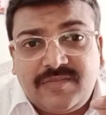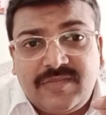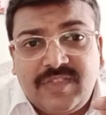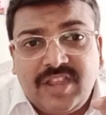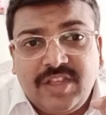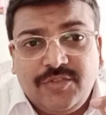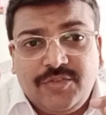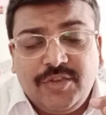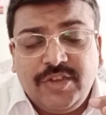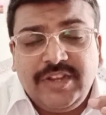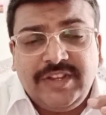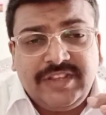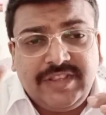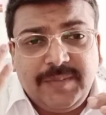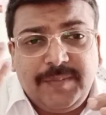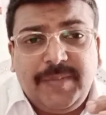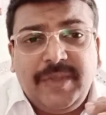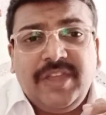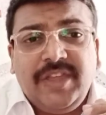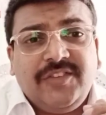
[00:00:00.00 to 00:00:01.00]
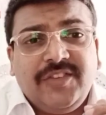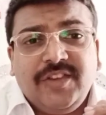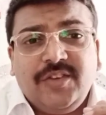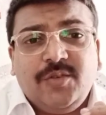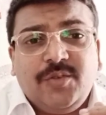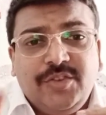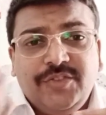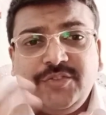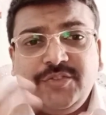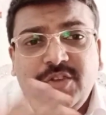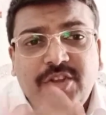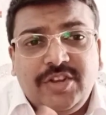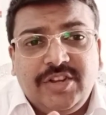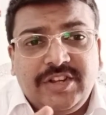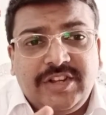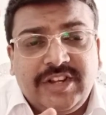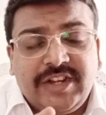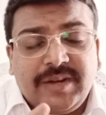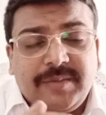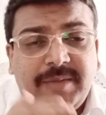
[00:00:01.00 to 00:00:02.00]
So it's the patient who is going to
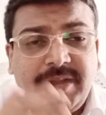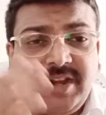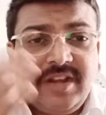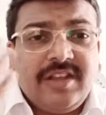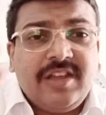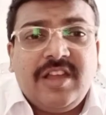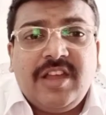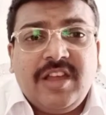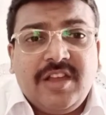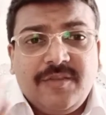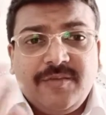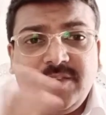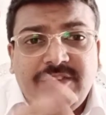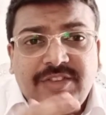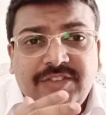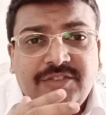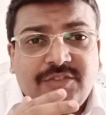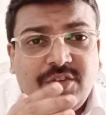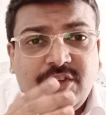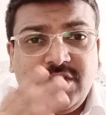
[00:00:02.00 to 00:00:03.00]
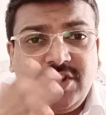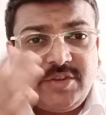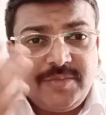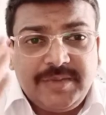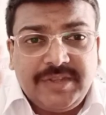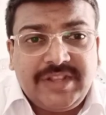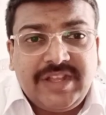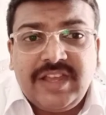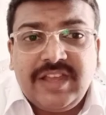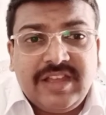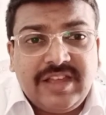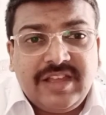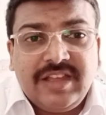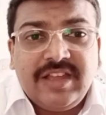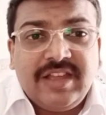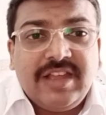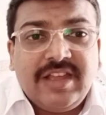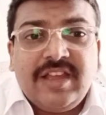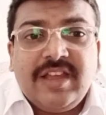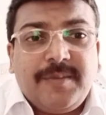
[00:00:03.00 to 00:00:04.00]
determine which is going to be the
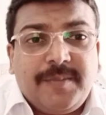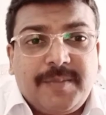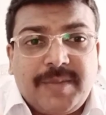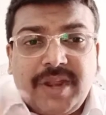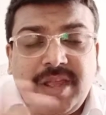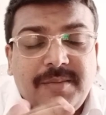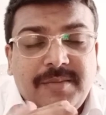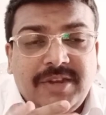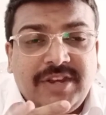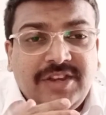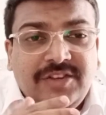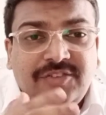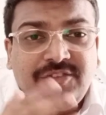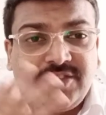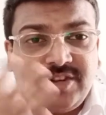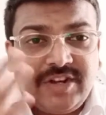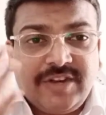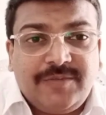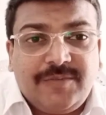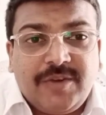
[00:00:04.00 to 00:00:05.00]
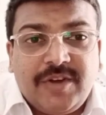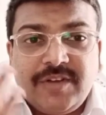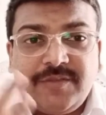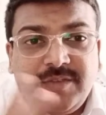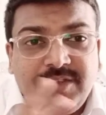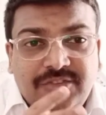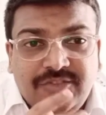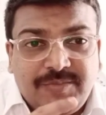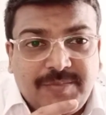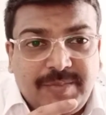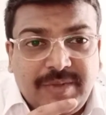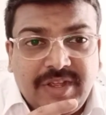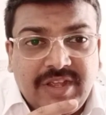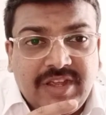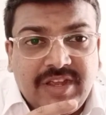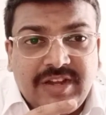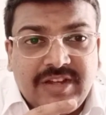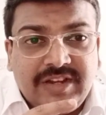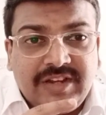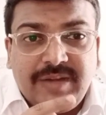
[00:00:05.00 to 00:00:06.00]
primary insurer for which
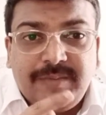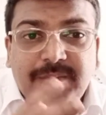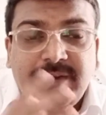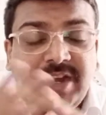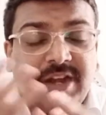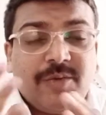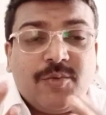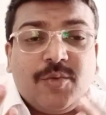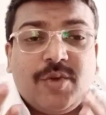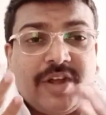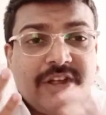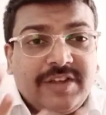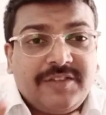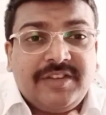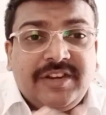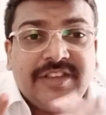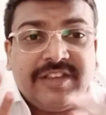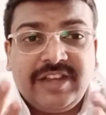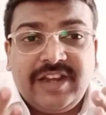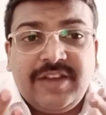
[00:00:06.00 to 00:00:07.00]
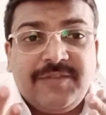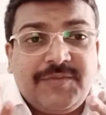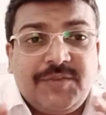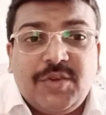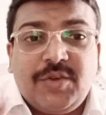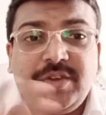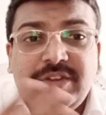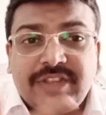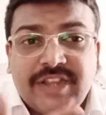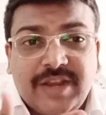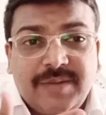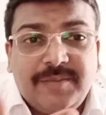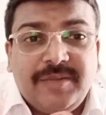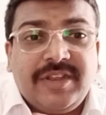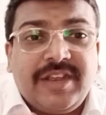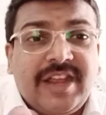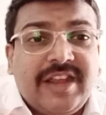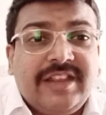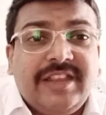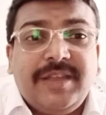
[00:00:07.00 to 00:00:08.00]
treatment, and whatever the leftovers can
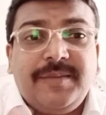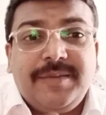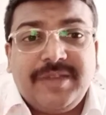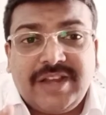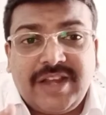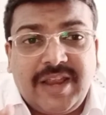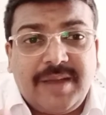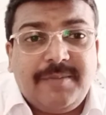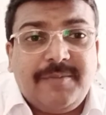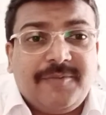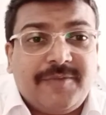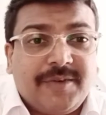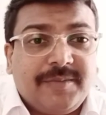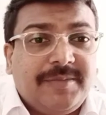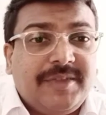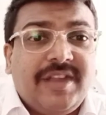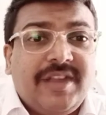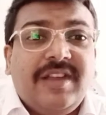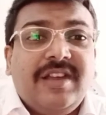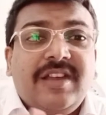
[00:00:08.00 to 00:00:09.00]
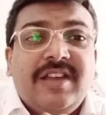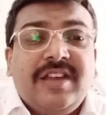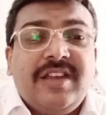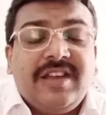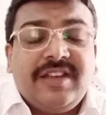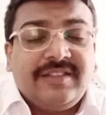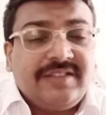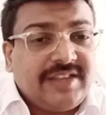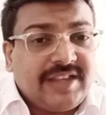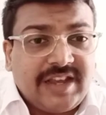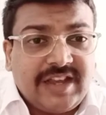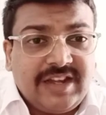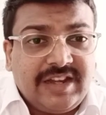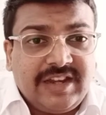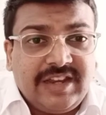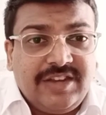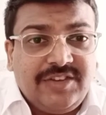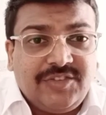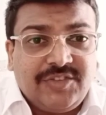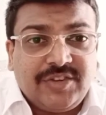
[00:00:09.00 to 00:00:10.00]
they be claimed from the
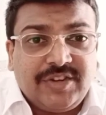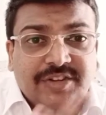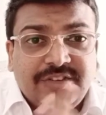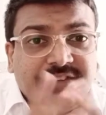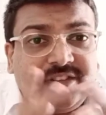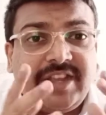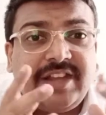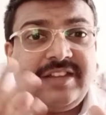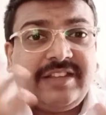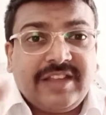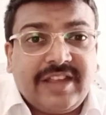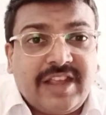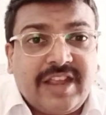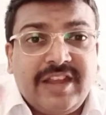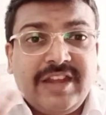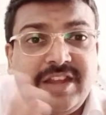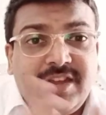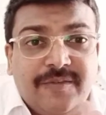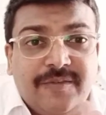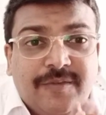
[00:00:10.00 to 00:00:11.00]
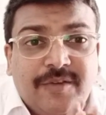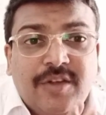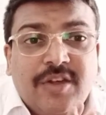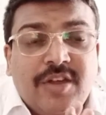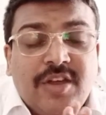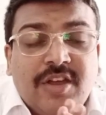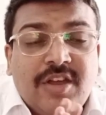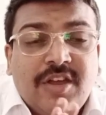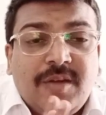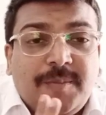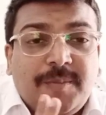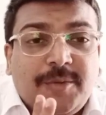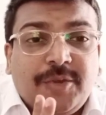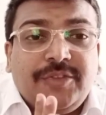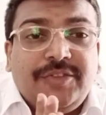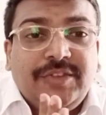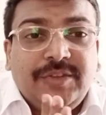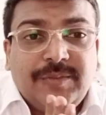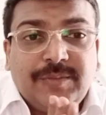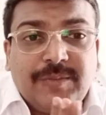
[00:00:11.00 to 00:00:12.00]
secondary insurance. That's the kind of
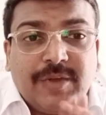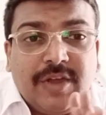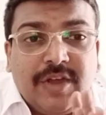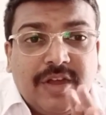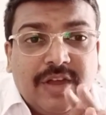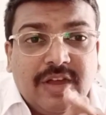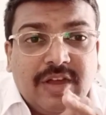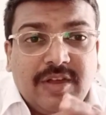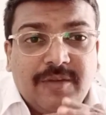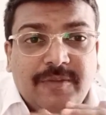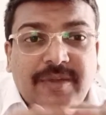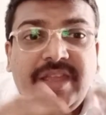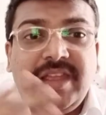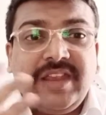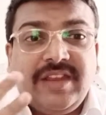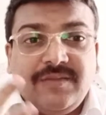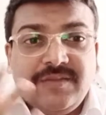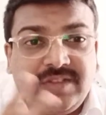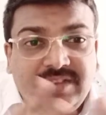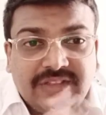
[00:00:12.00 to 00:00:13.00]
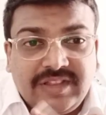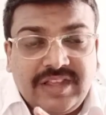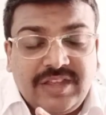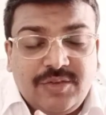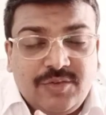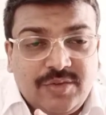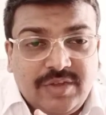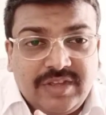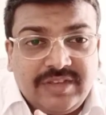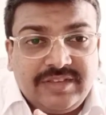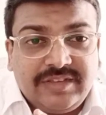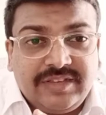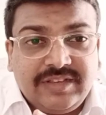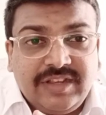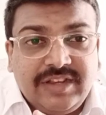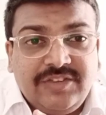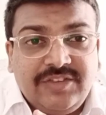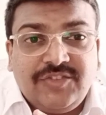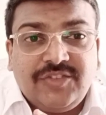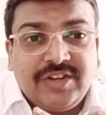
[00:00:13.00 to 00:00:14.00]
way in which the US
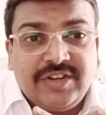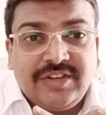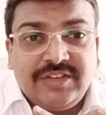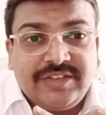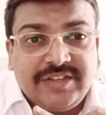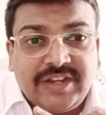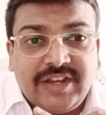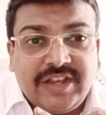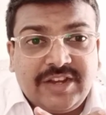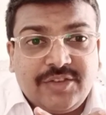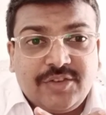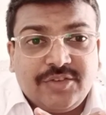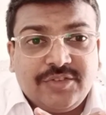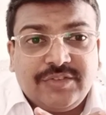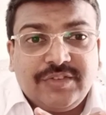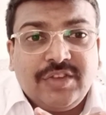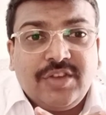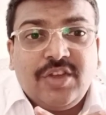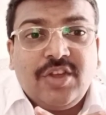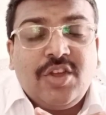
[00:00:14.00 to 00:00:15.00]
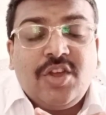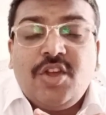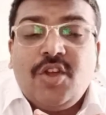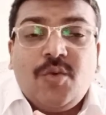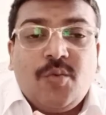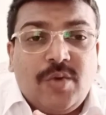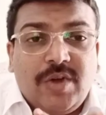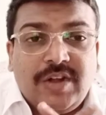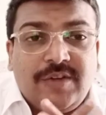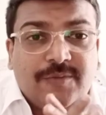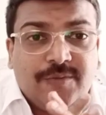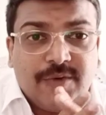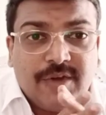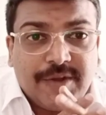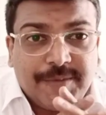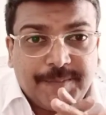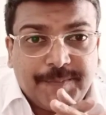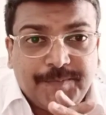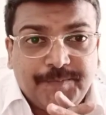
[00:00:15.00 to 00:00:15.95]
insurance scenarios work for.